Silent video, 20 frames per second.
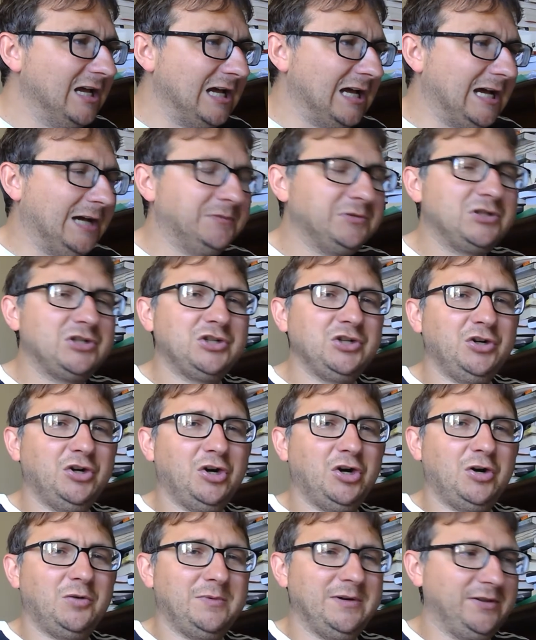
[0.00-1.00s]
I'm
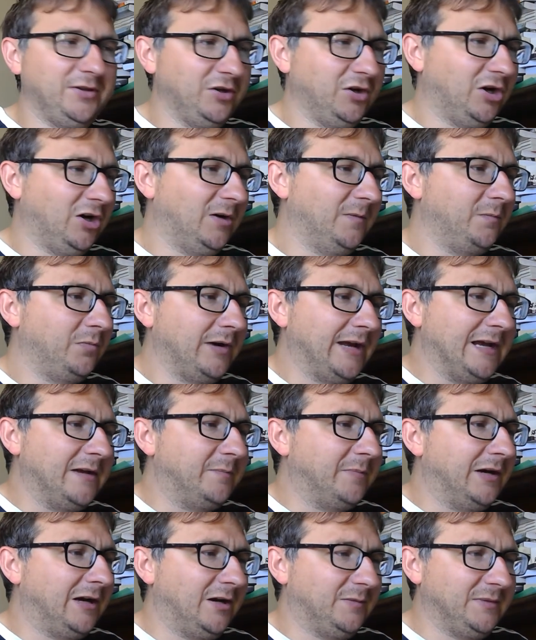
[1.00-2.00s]
sure with your brain
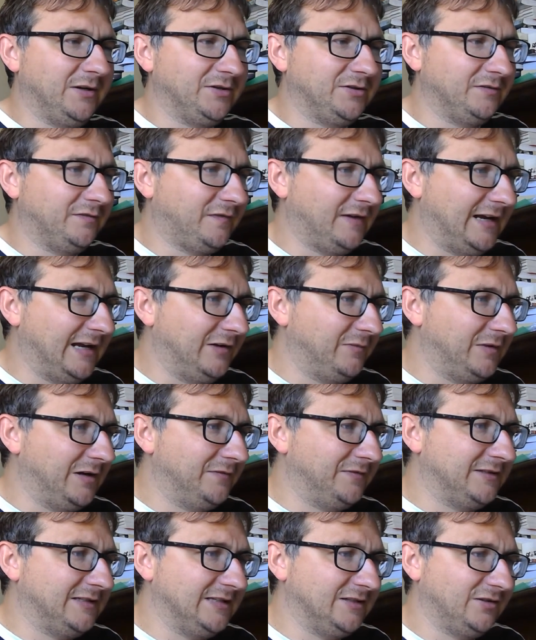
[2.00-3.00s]
power, you'll be able to find where
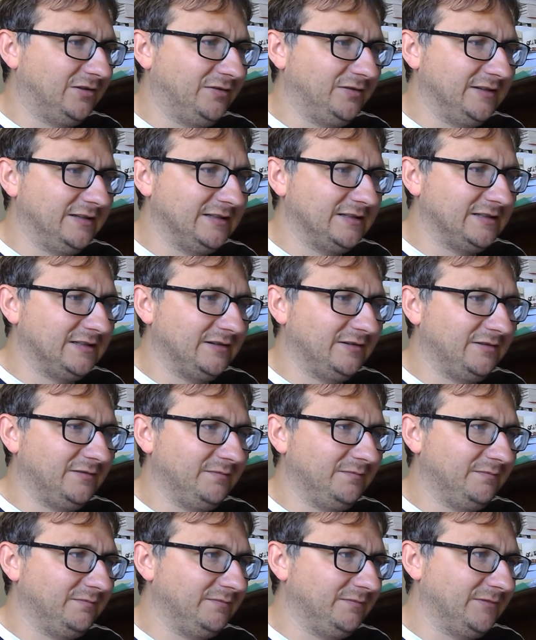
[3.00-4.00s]
it is on this
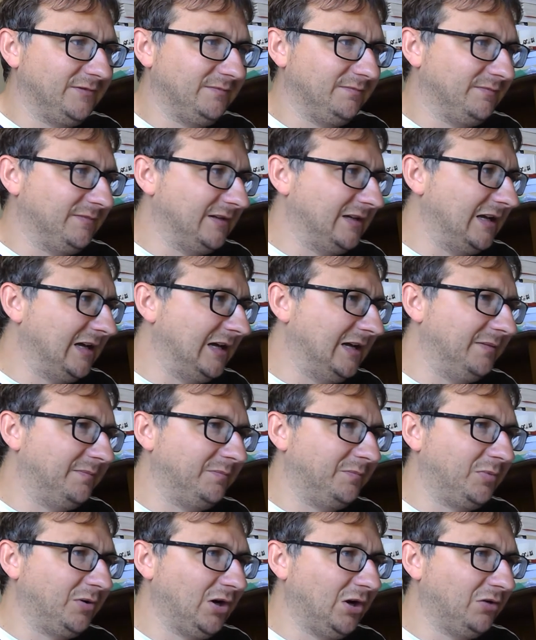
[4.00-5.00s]

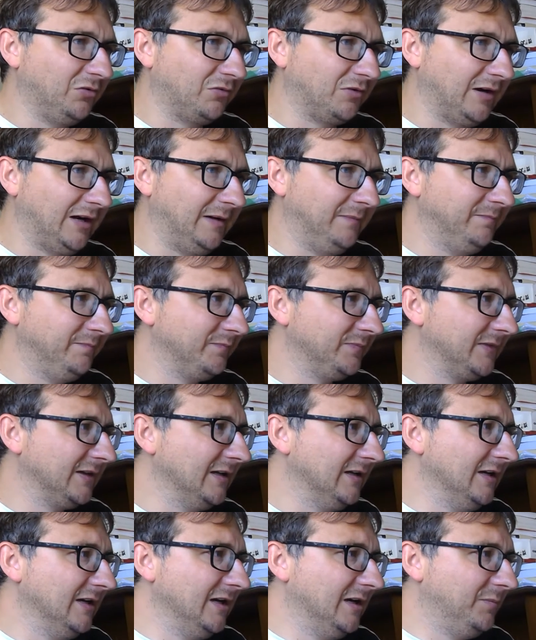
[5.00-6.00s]
programme.
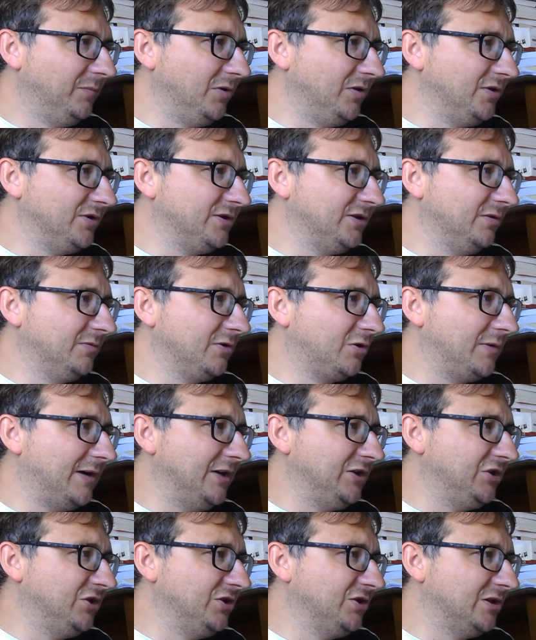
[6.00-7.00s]
But there's some
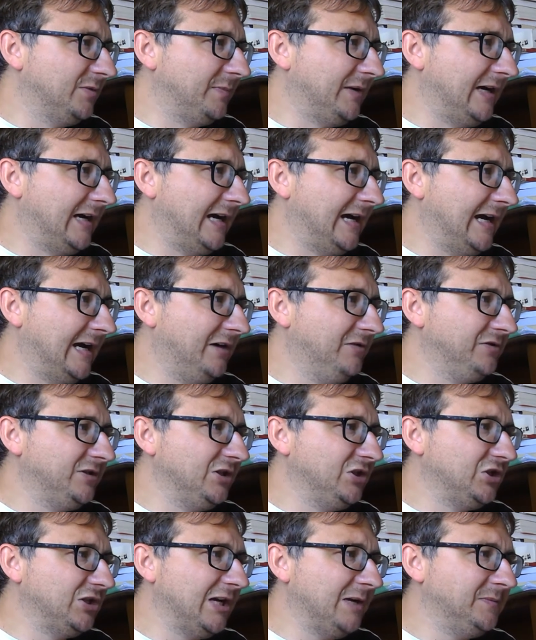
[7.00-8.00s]
questions about how
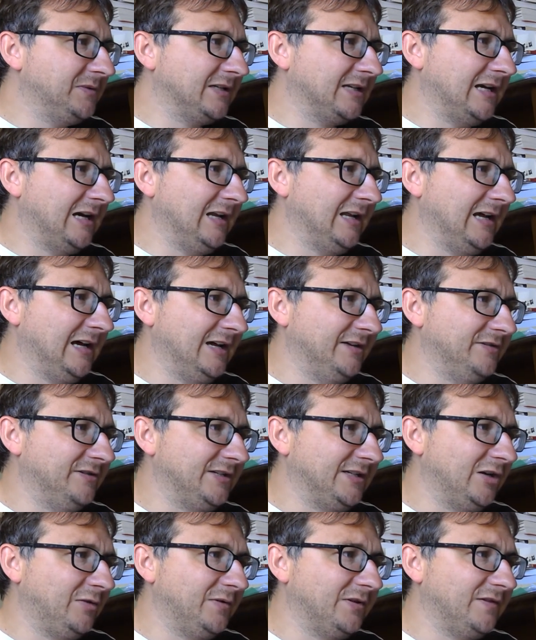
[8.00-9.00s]
did James Callaghan
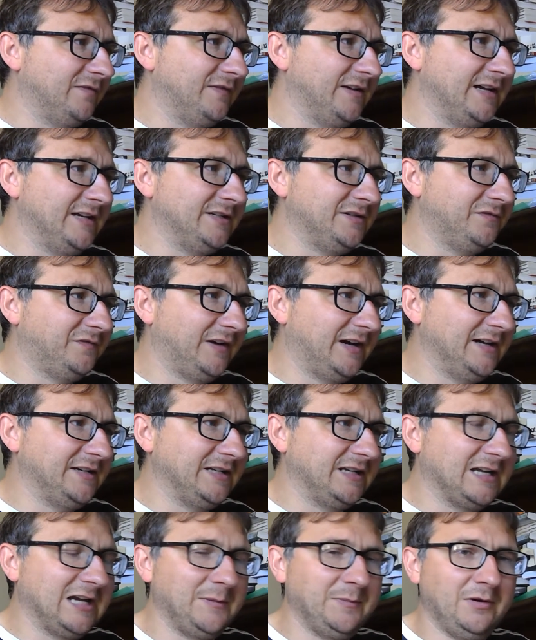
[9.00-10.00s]
deal with a very
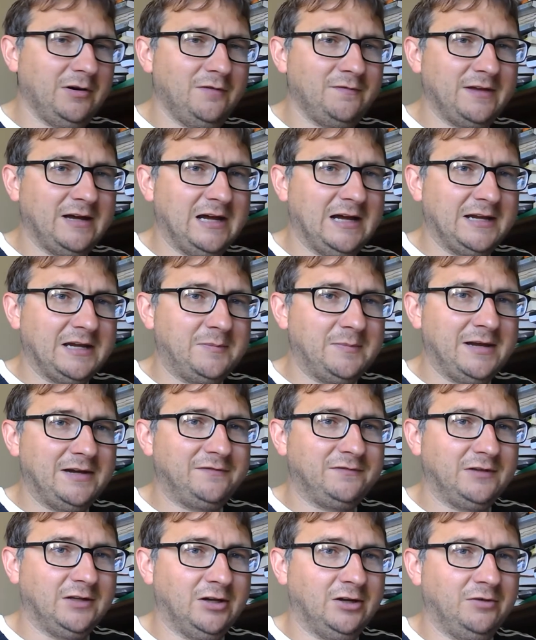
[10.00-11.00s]
divided cabinet of the
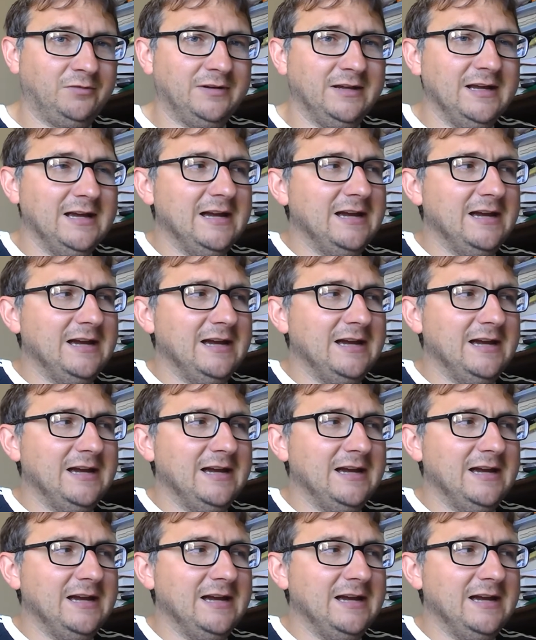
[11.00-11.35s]
IMF loan.